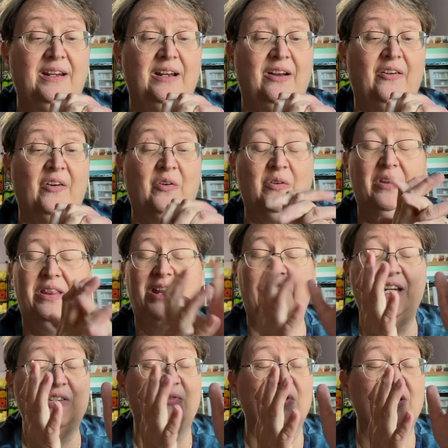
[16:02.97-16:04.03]
know,
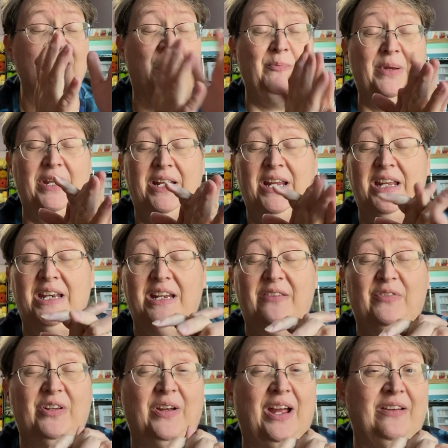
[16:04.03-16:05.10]
thanks for stopping in. If
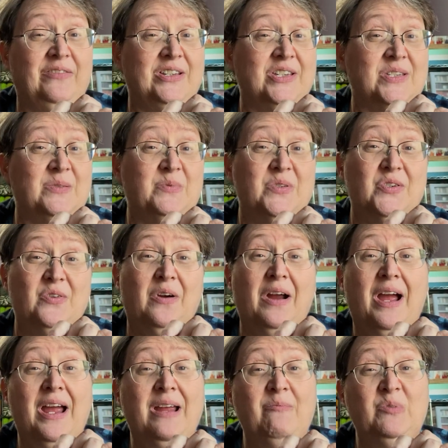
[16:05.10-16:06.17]
you haven't
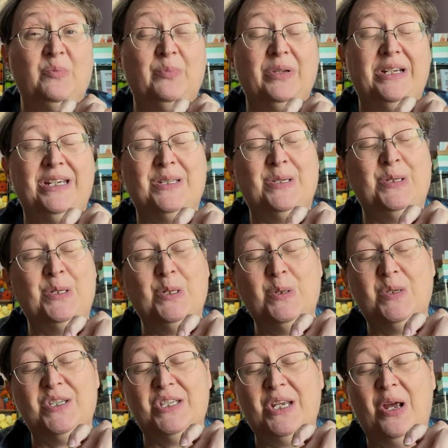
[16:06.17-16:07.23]
subscribed, please do
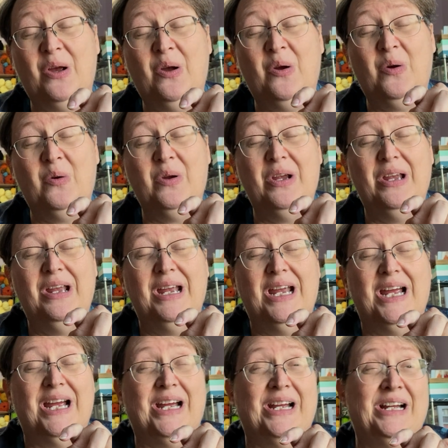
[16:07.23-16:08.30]
so.
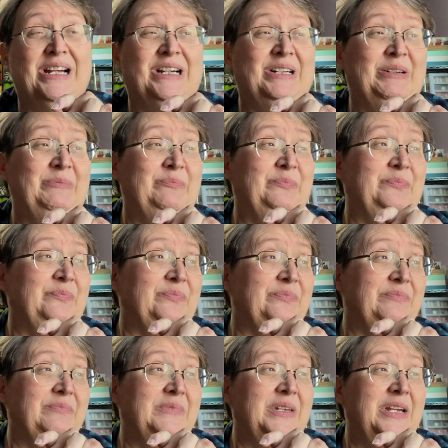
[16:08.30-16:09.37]

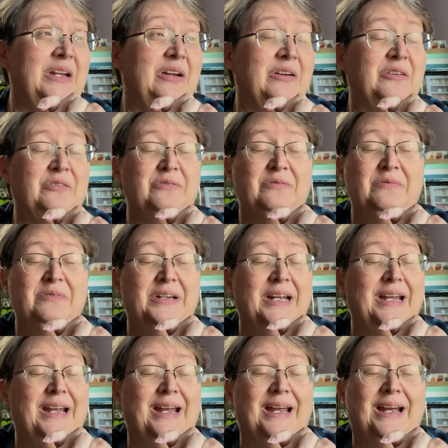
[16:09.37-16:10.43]
You know,
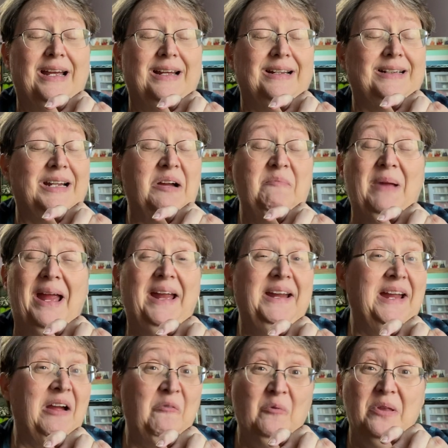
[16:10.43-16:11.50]
come hang
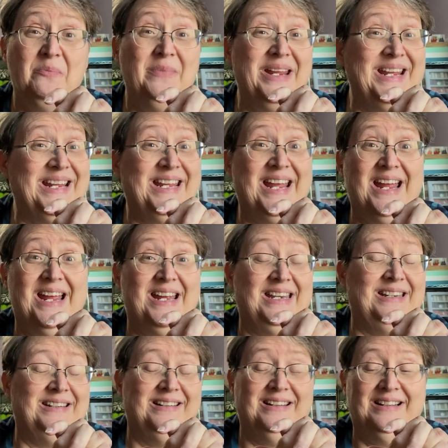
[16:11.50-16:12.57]
out with me
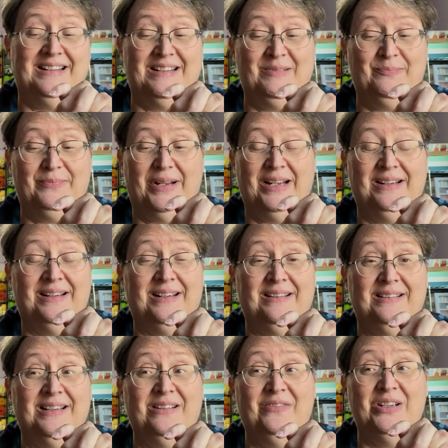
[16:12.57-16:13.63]
again. I
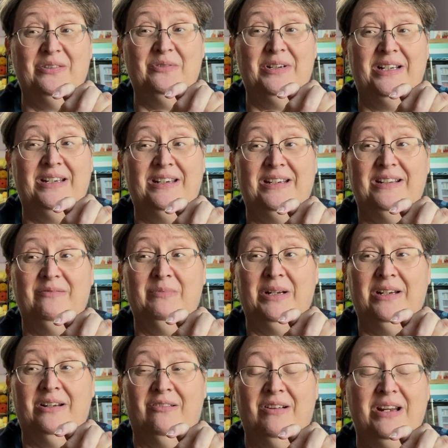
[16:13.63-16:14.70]
love it when my
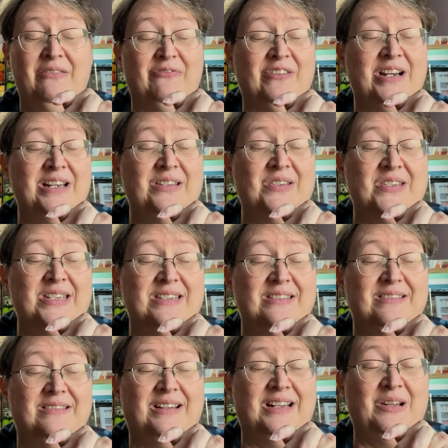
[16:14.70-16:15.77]
yarny friends
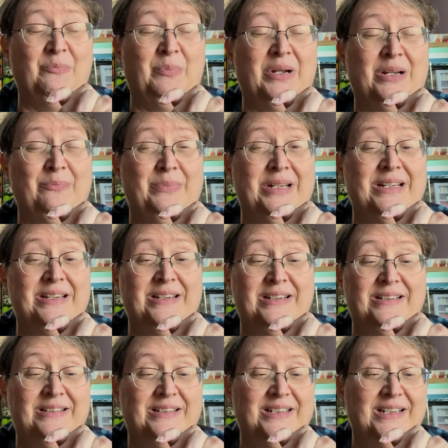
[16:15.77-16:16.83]
pop in and